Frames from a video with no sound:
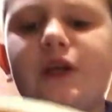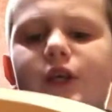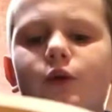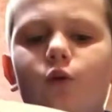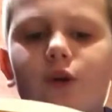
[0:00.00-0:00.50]

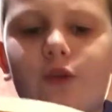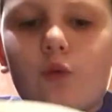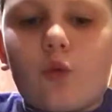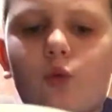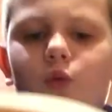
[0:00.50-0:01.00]
He was
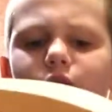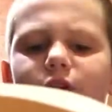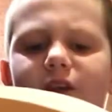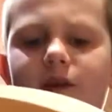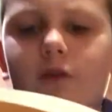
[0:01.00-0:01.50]

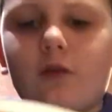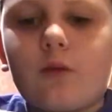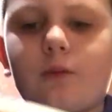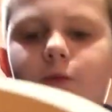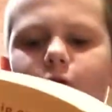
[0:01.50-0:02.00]

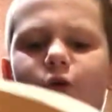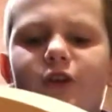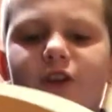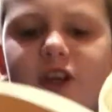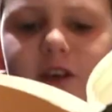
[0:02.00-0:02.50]

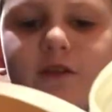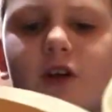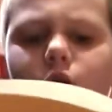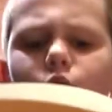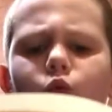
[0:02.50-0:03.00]

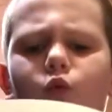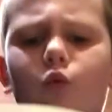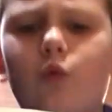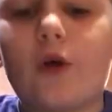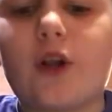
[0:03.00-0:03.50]
relieved
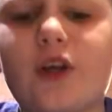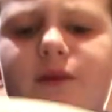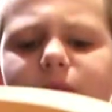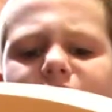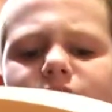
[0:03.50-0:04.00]
Willie
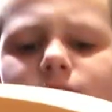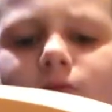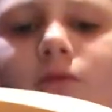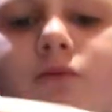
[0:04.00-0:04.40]
May